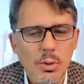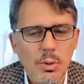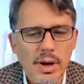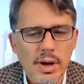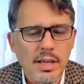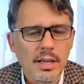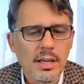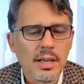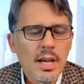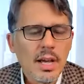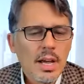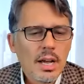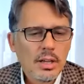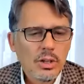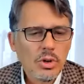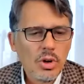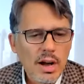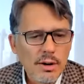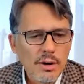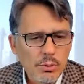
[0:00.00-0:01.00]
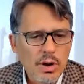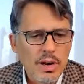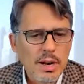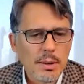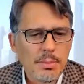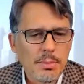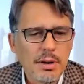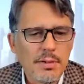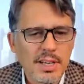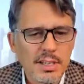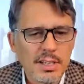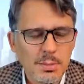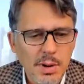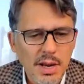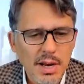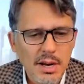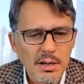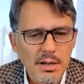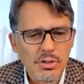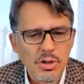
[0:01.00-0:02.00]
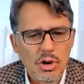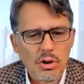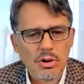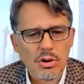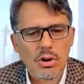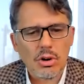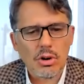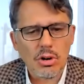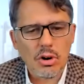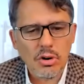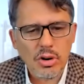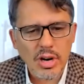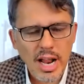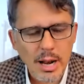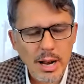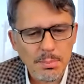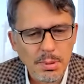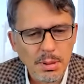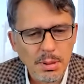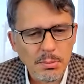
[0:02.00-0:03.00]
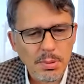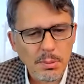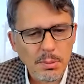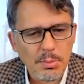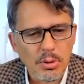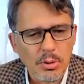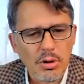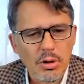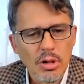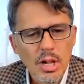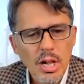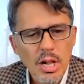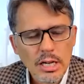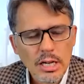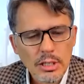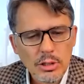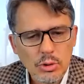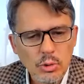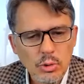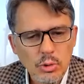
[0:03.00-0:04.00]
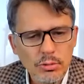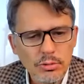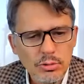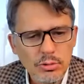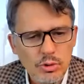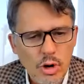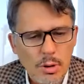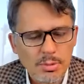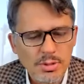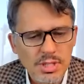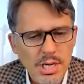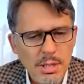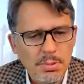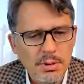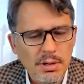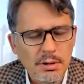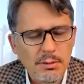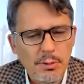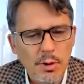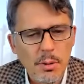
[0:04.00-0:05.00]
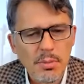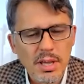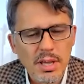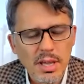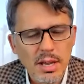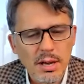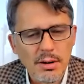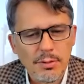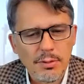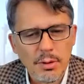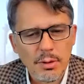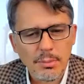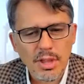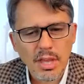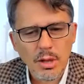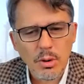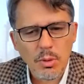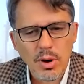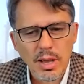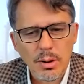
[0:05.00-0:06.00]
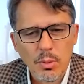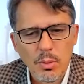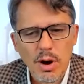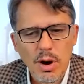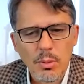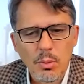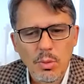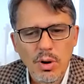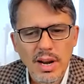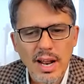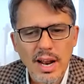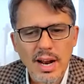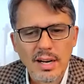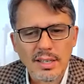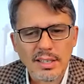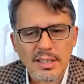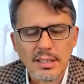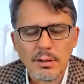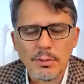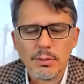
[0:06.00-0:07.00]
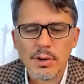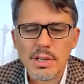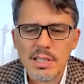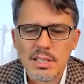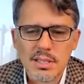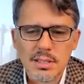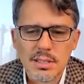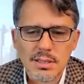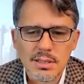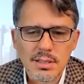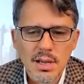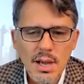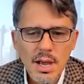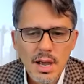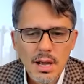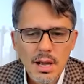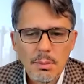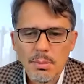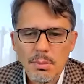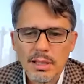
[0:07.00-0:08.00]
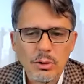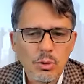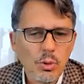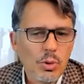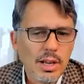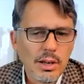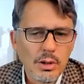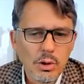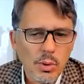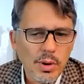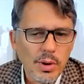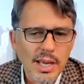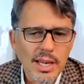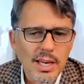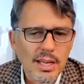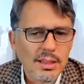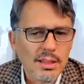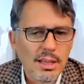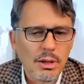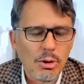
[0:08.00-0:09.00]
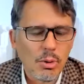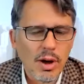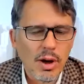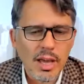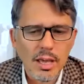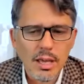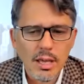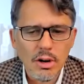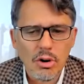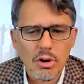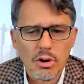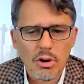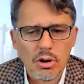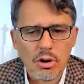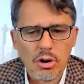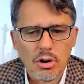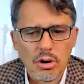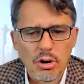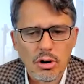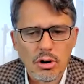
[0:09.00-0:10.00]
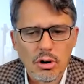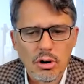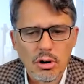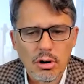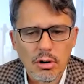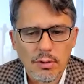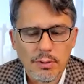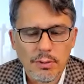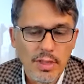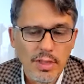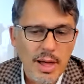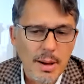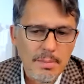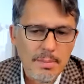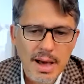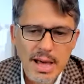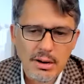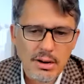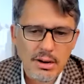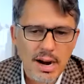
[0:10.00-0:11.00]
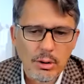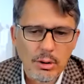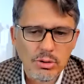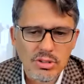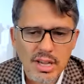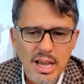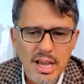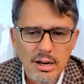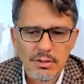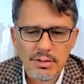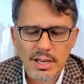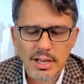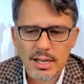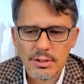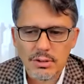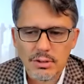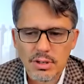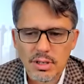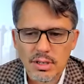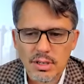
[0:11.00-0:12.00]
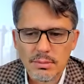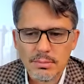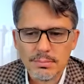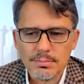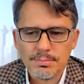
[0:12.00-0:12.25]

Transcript: UAE? You have quite a bit of experience on helping people do drop shipping from here, from the UAE. What are the differences between doing it in the UAE or for that matter, outside of the country?